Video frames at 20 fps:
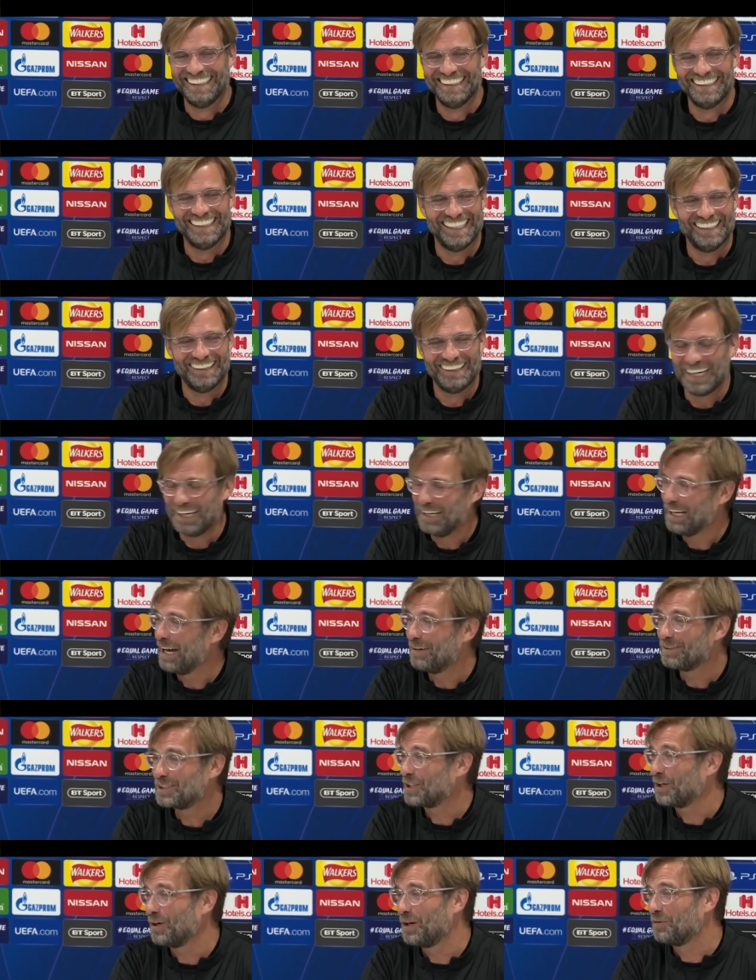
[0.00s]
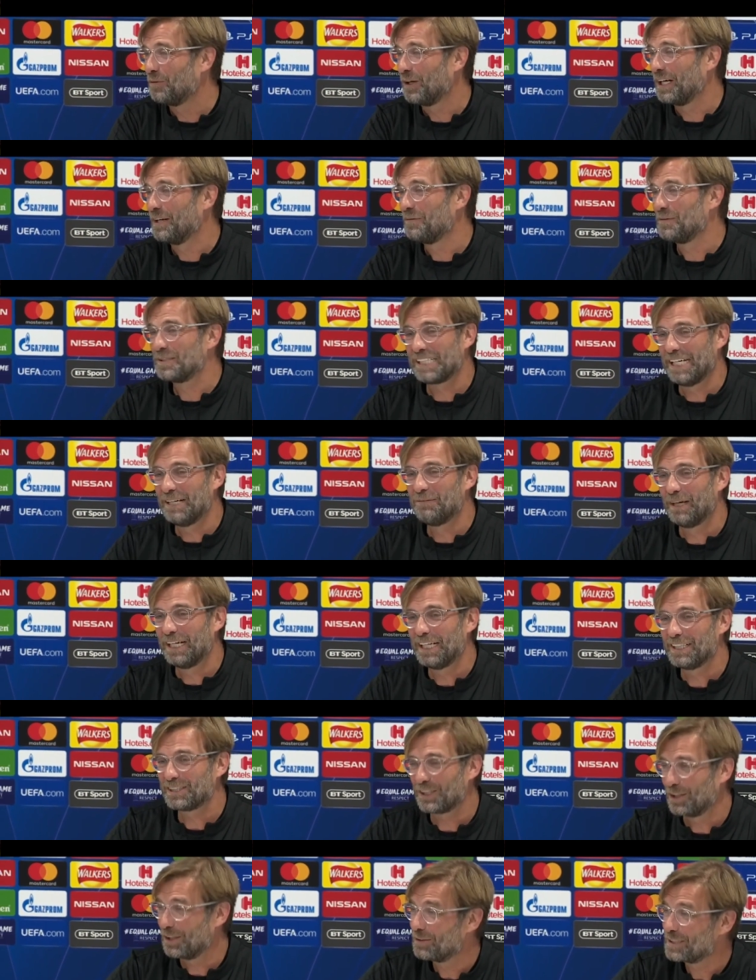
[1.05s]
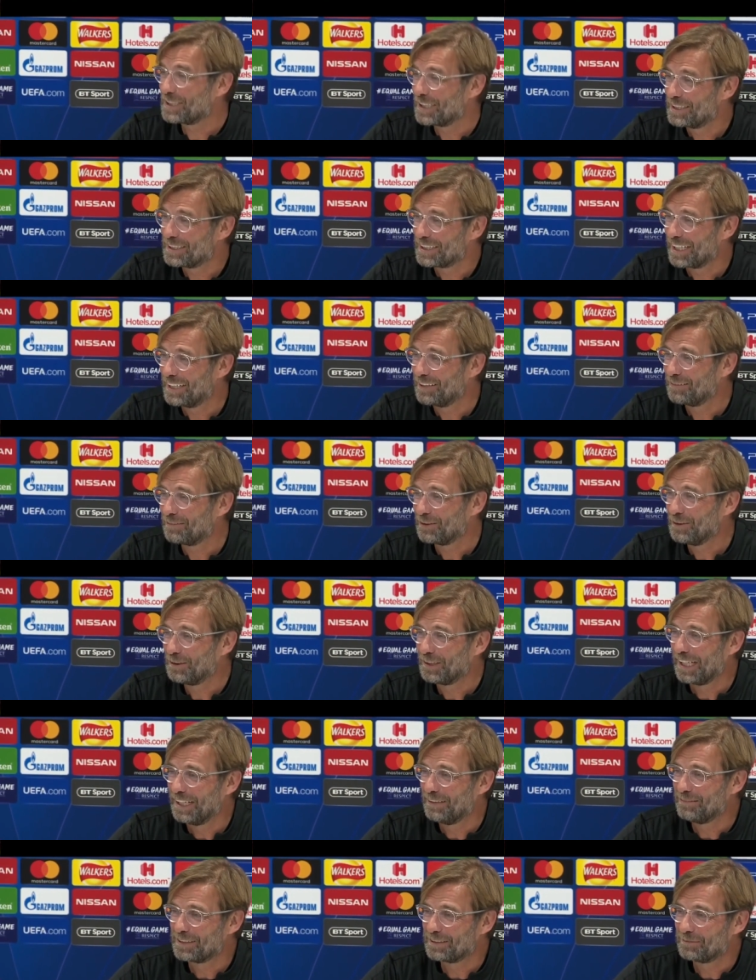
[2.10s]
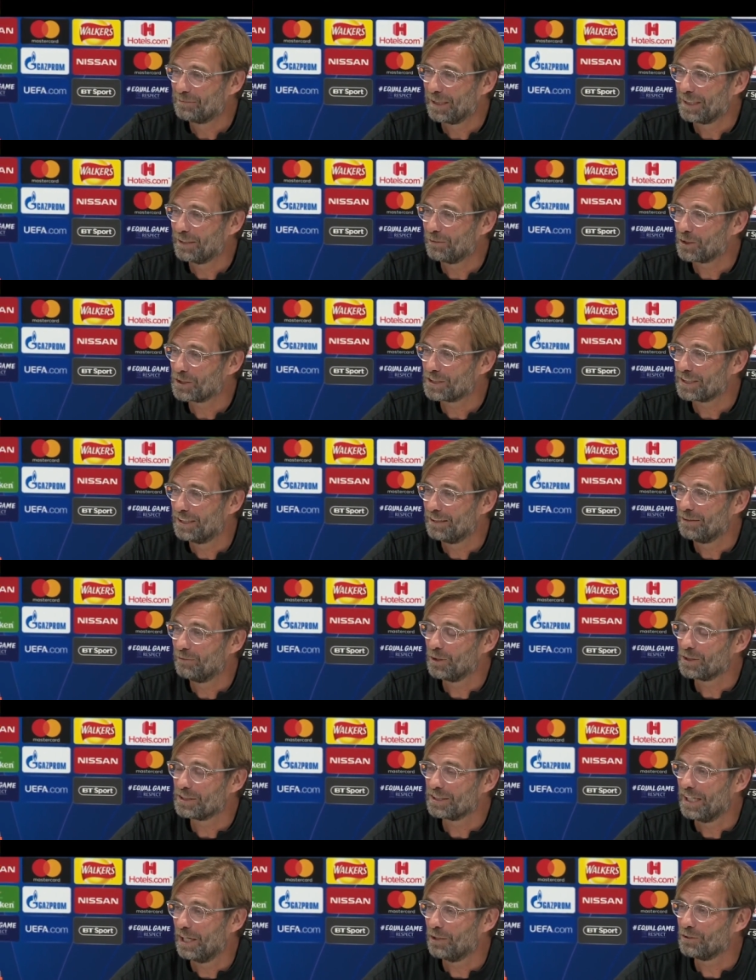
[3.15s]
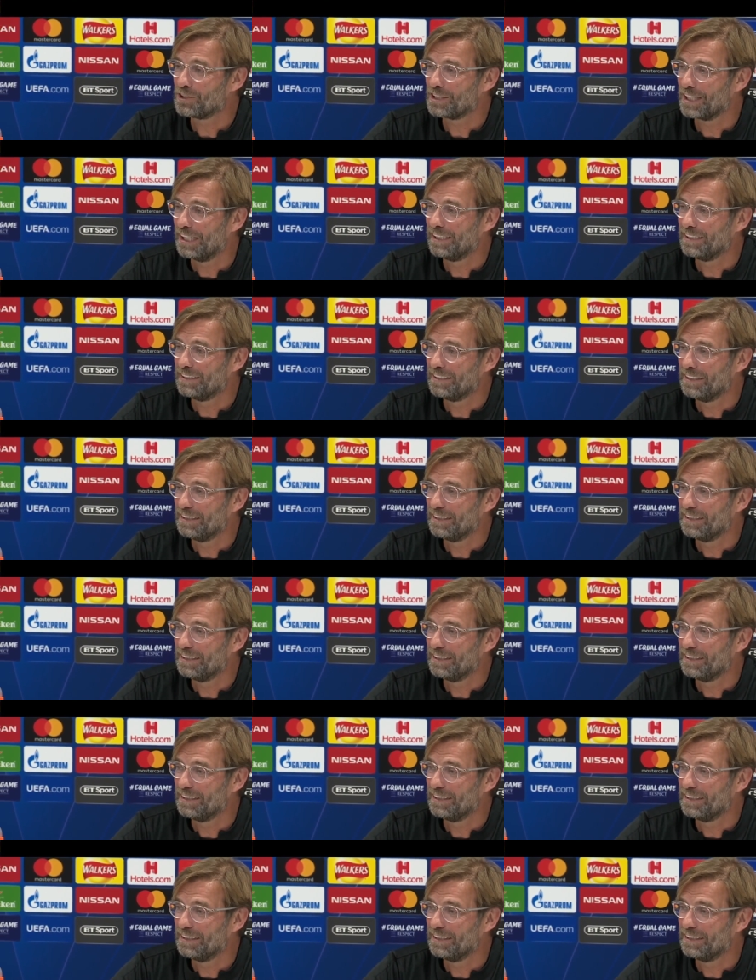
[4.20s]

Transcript: uh, I, I, saw it 100%, but I saw since then a few games. But it was, a, it was an outstanding